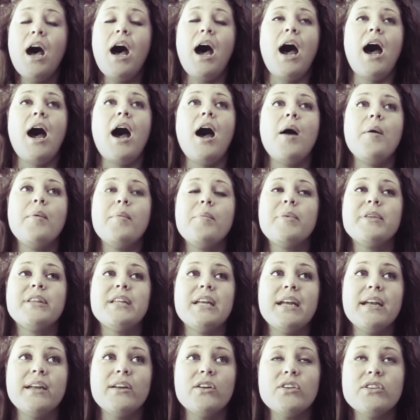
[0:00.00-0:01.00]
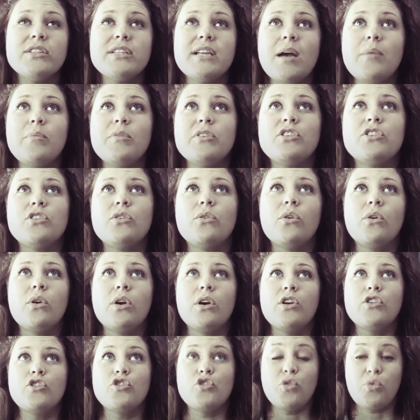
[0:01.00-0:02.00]
But the inner
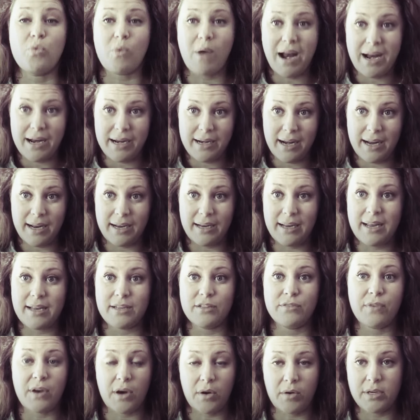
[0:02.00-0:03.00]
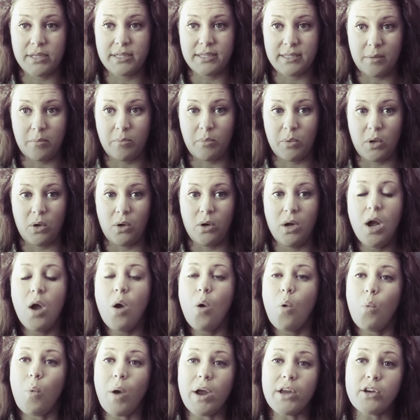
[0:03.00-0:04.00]
saboteur training is very simple.
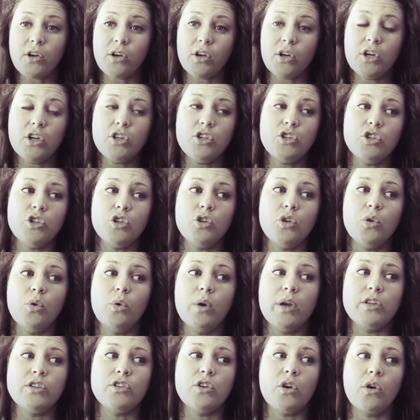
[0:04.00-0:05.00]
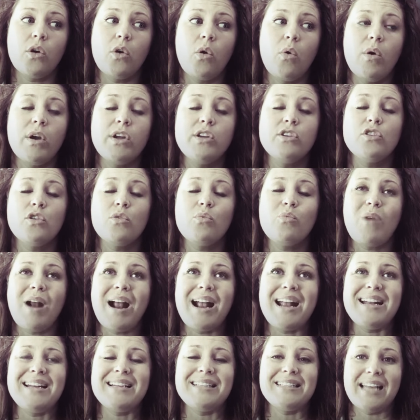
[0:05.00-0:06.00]
What you're gonna do is you're going to
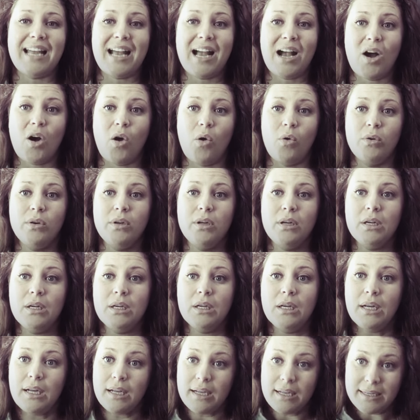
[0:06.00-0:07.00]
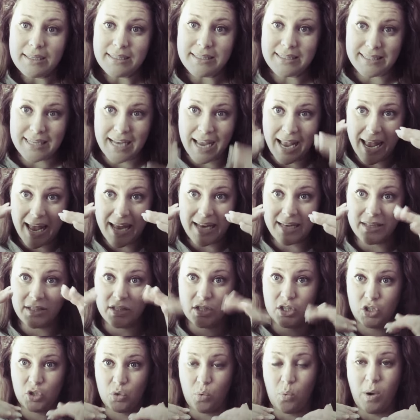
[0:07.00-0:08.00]
write down 10
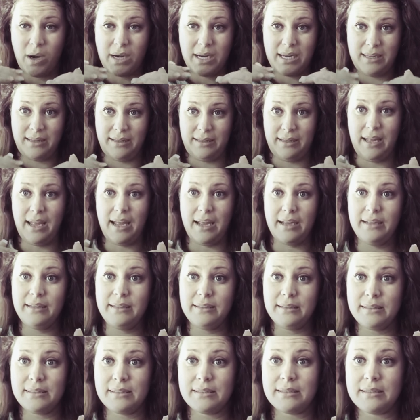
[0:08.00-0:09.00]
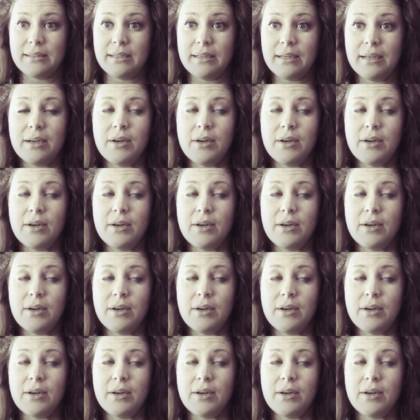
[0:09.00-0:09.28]
to 20 things